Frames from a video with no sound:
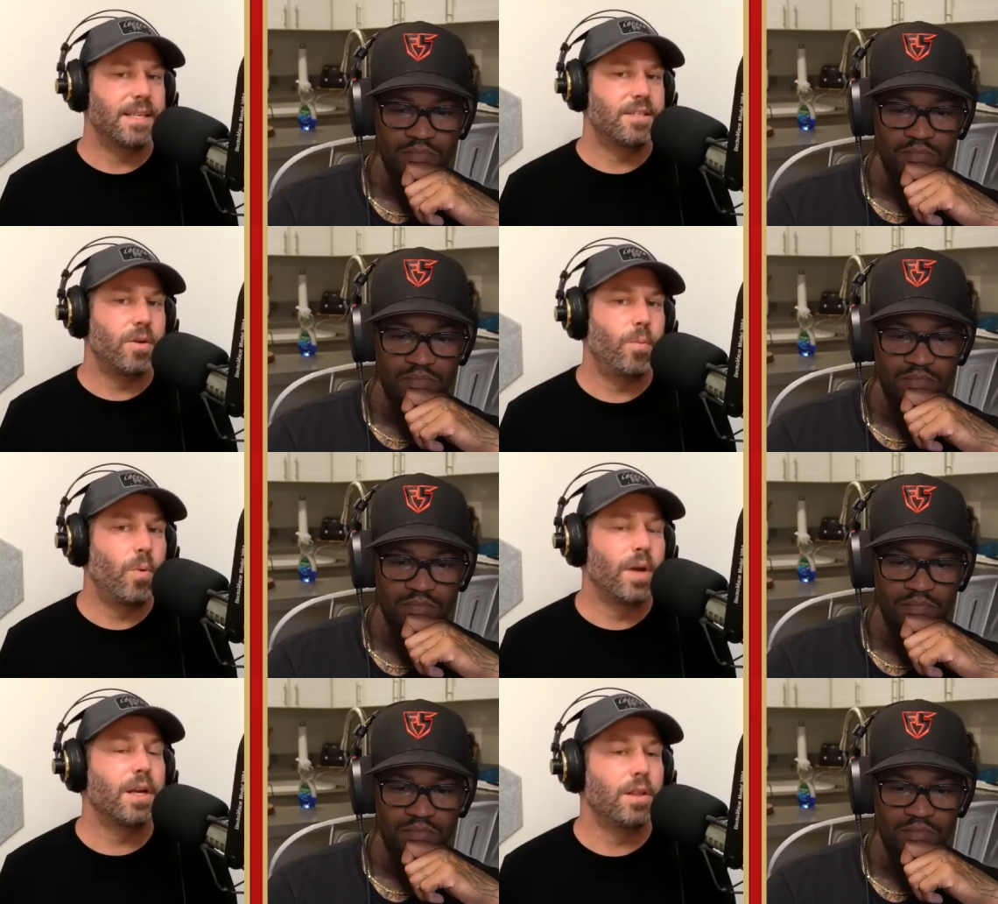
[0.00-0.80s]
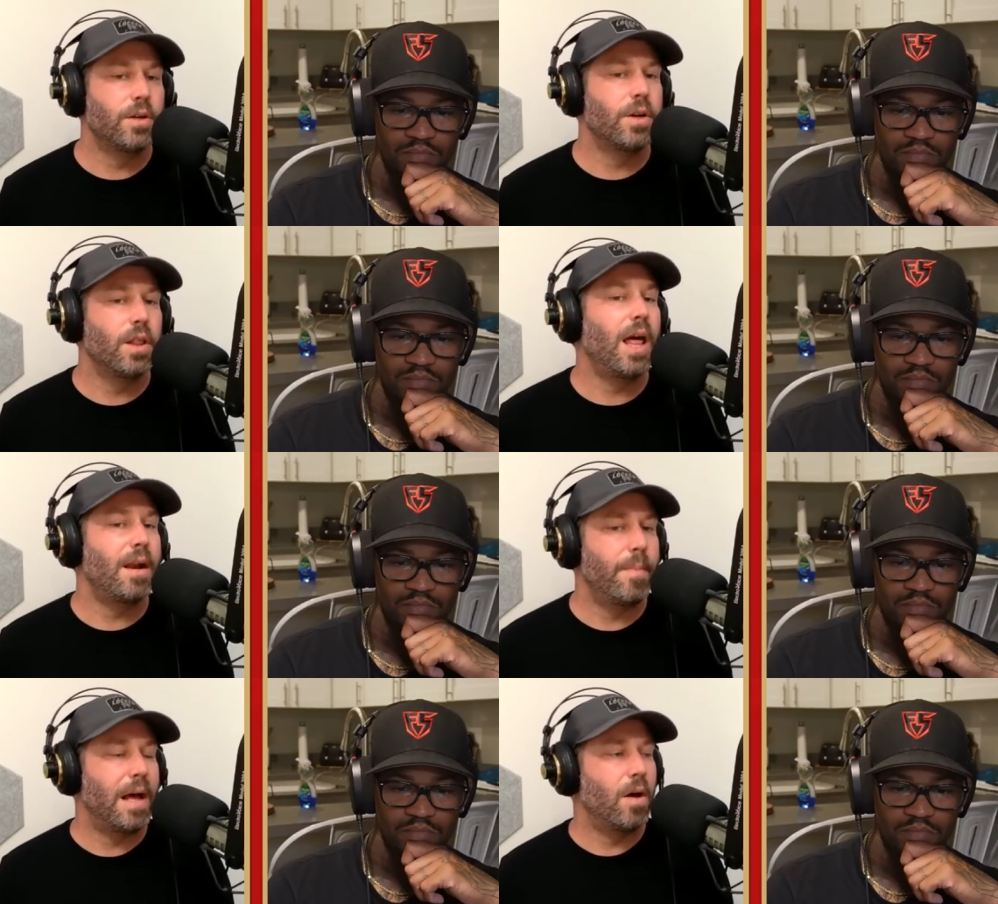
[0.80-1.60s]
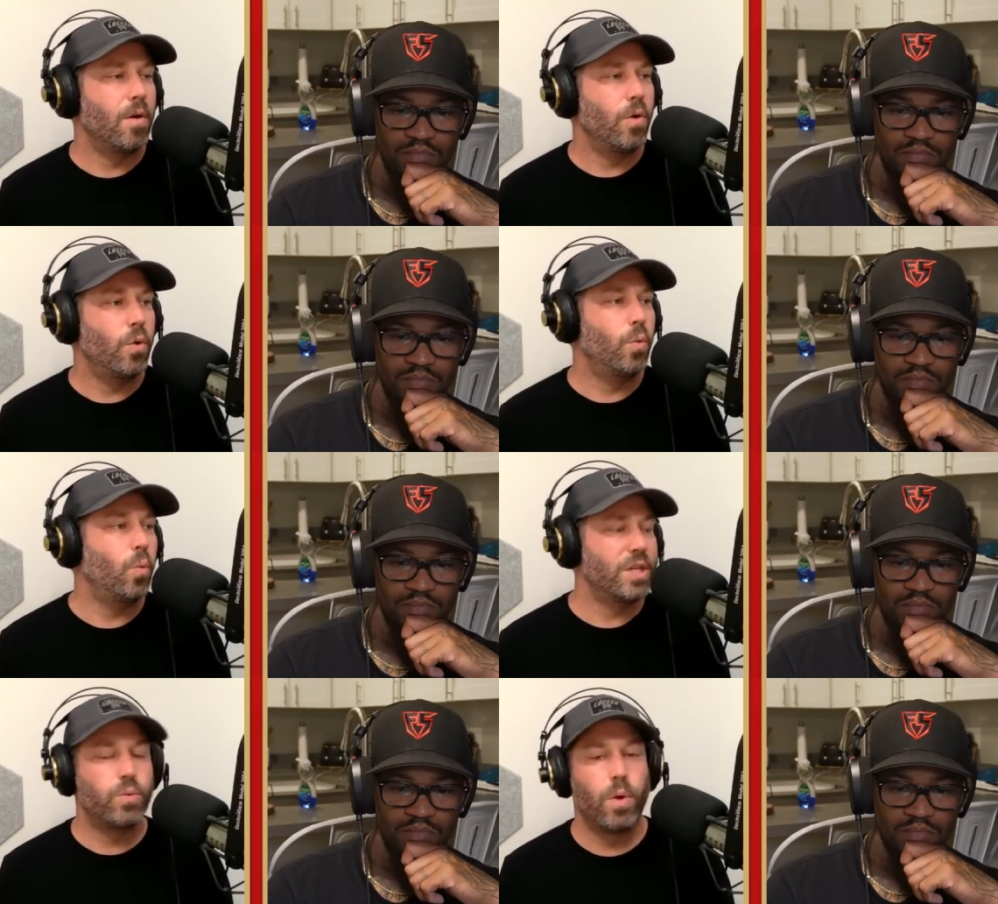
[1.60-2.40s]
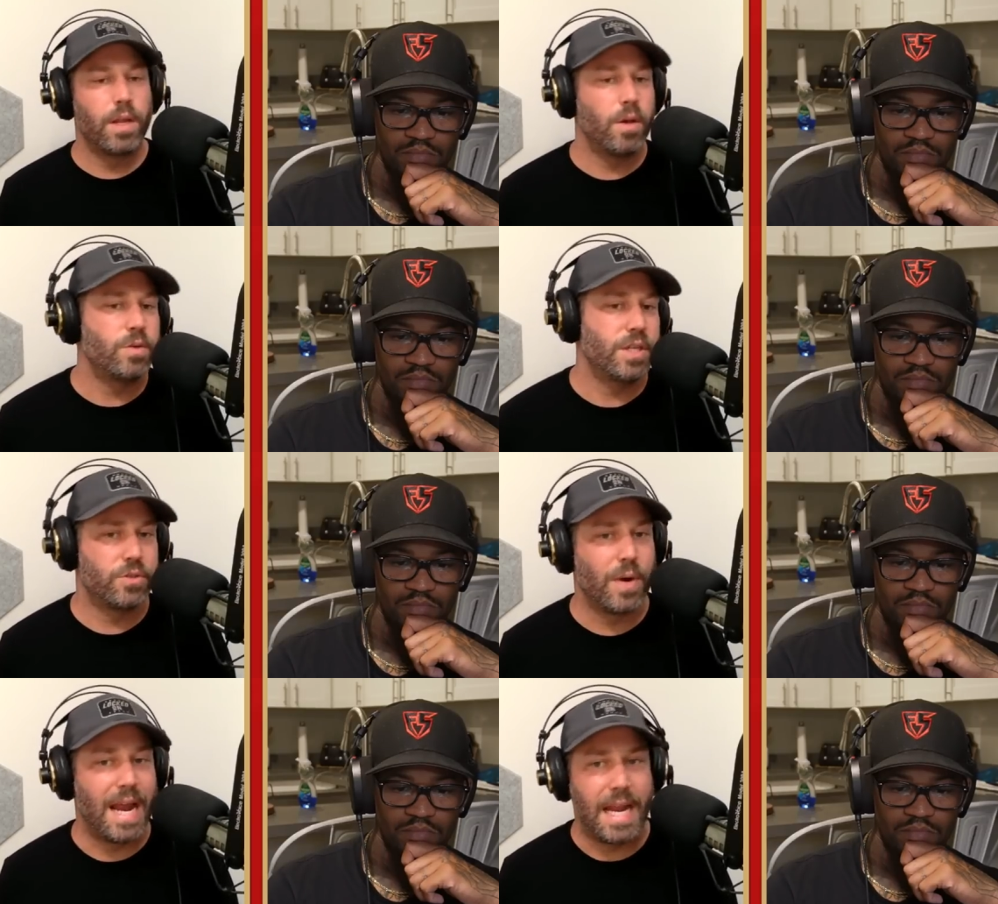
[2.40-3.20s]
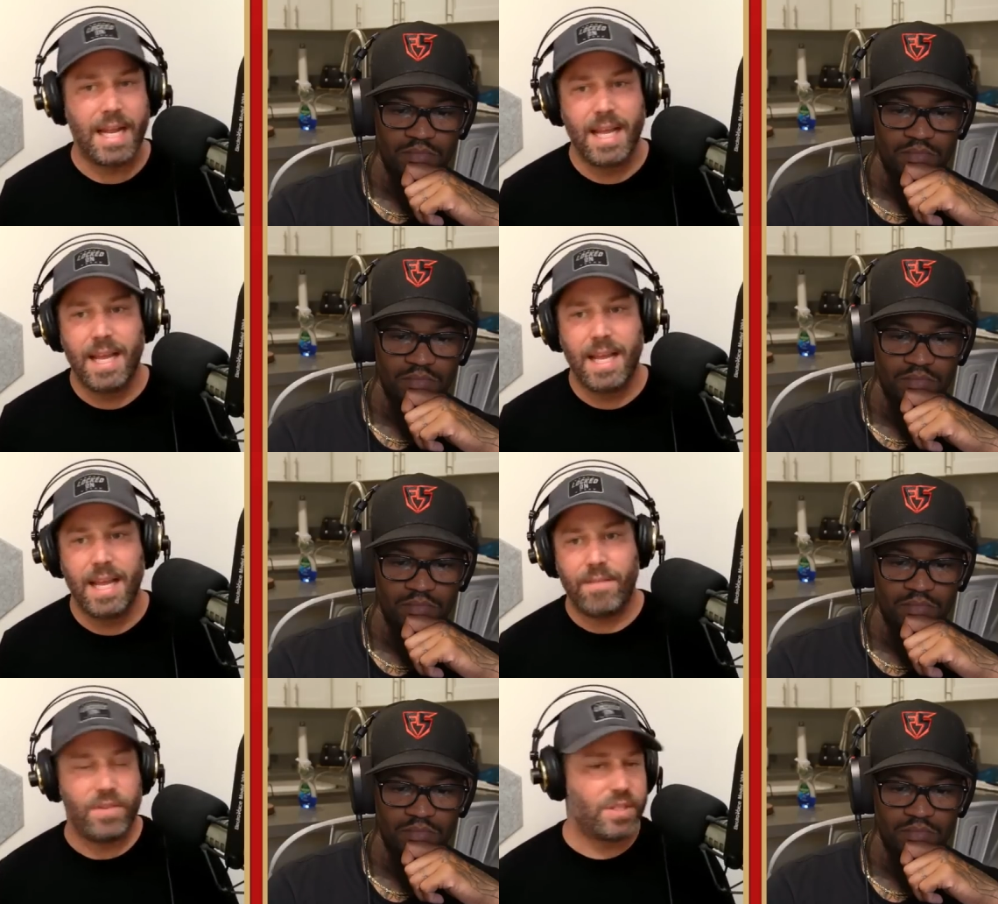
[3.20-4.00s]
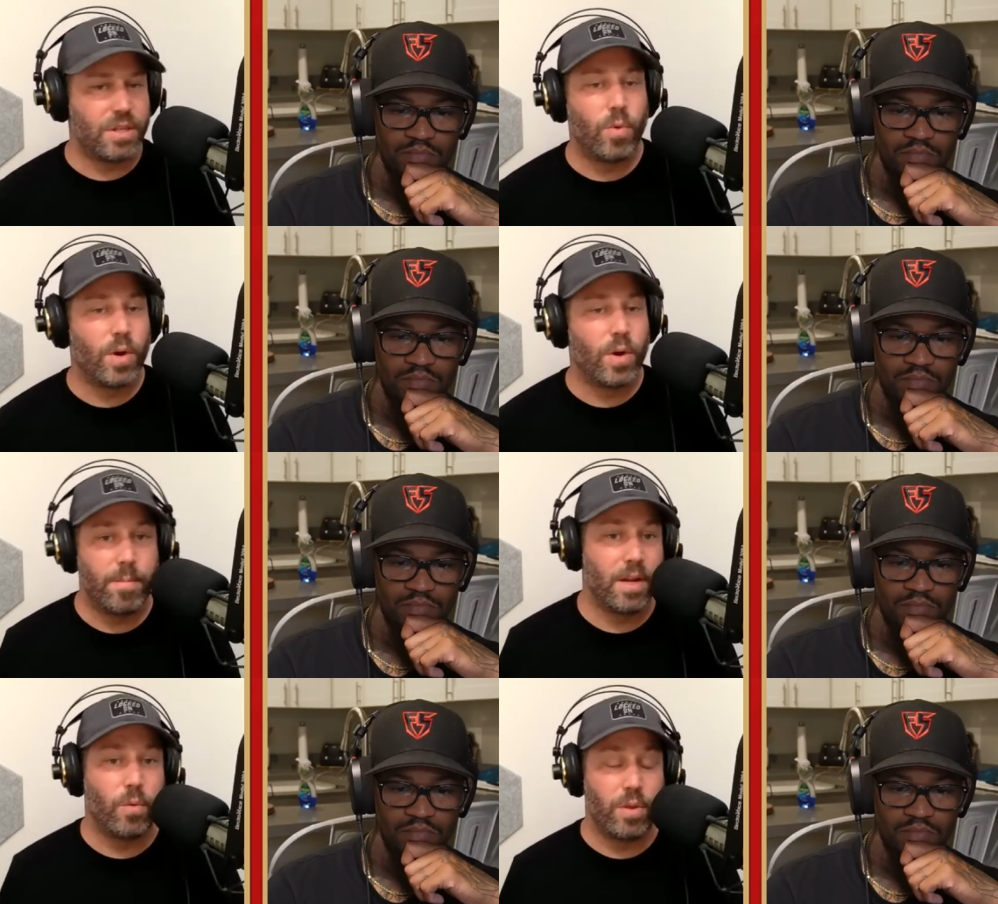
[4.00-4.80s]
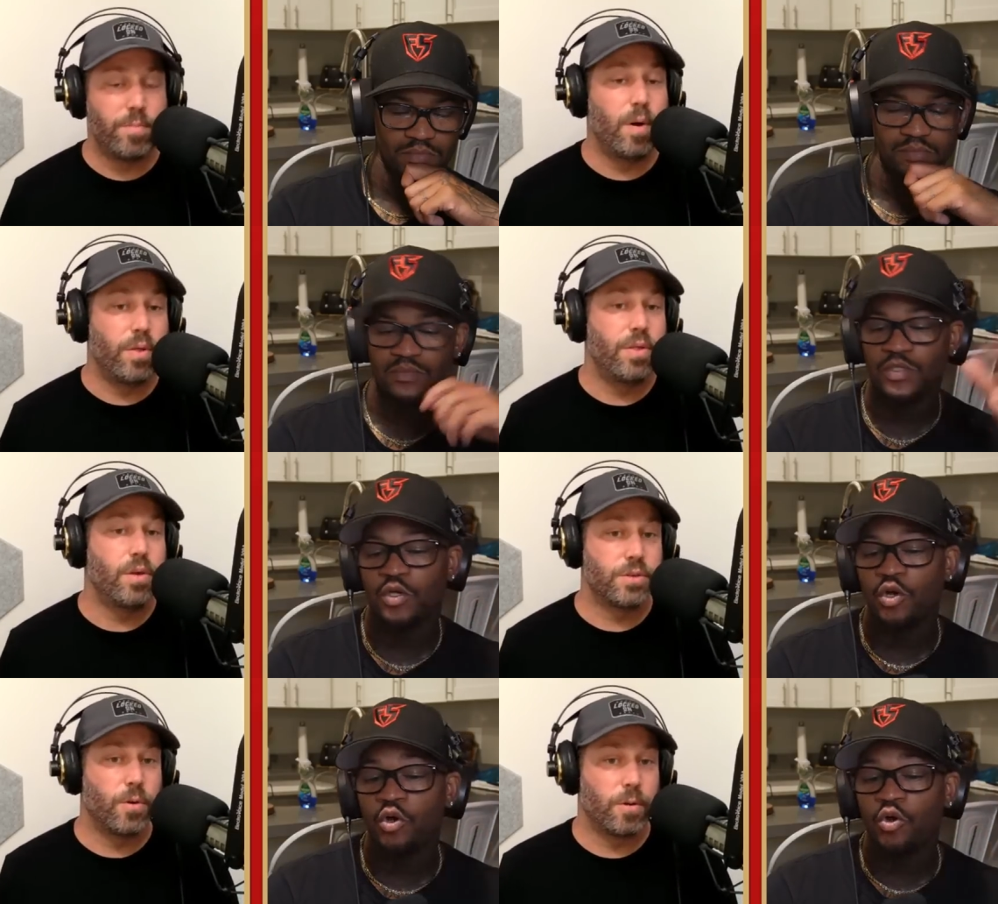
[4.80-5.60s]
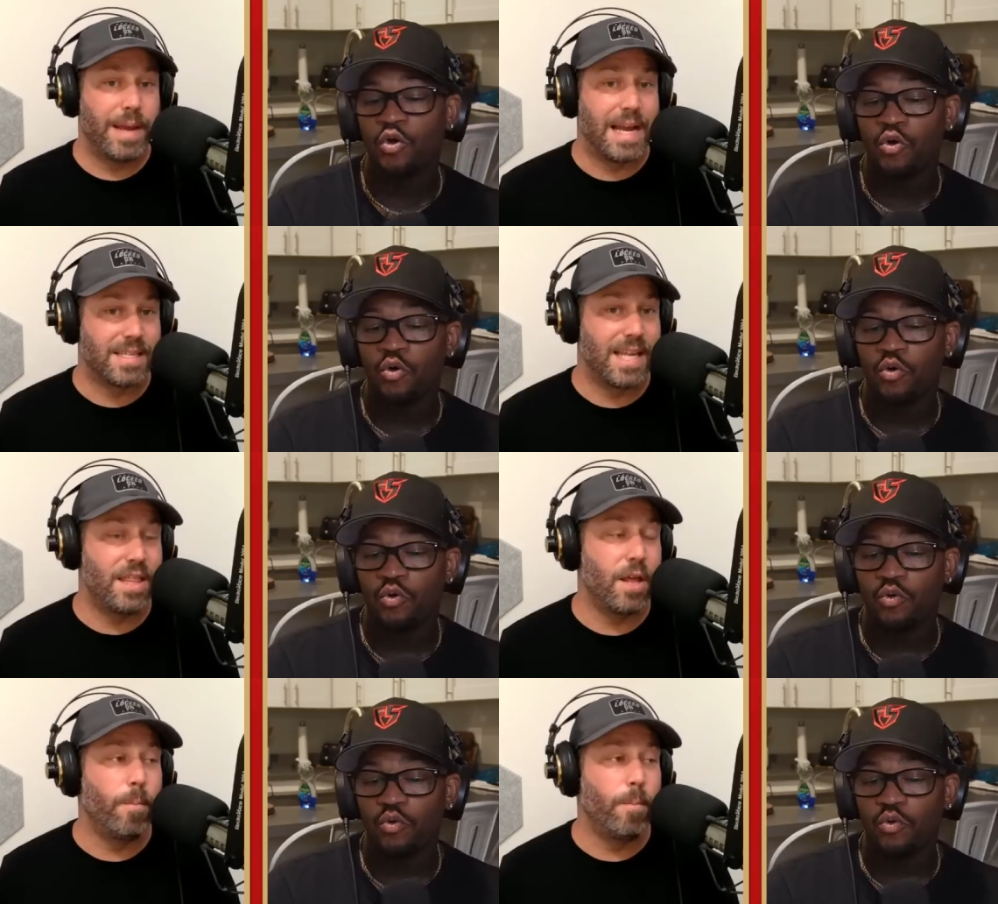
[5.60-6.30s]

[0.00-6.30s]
Speaker 1: And so we're going to learn a lot about which one of those is right and if it's somewhere in the middle with both of those quarterbacks and they'll